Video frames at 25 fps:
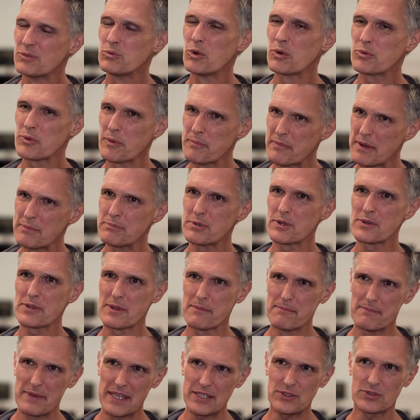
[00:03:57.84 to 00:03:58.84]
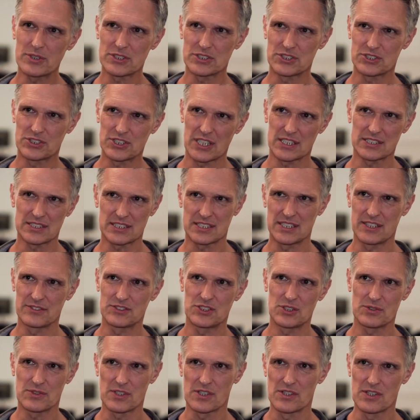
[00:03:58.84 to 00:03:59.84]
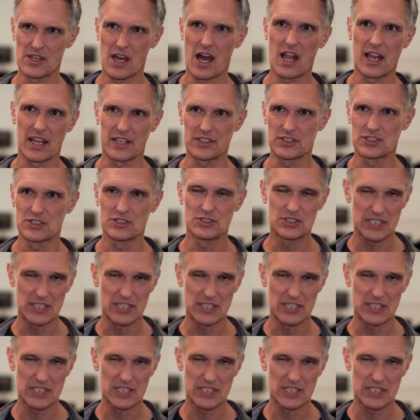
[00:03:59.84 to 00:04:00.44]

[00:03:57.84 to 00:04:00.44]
Well, remember, the Matrix just gives you the knowledge.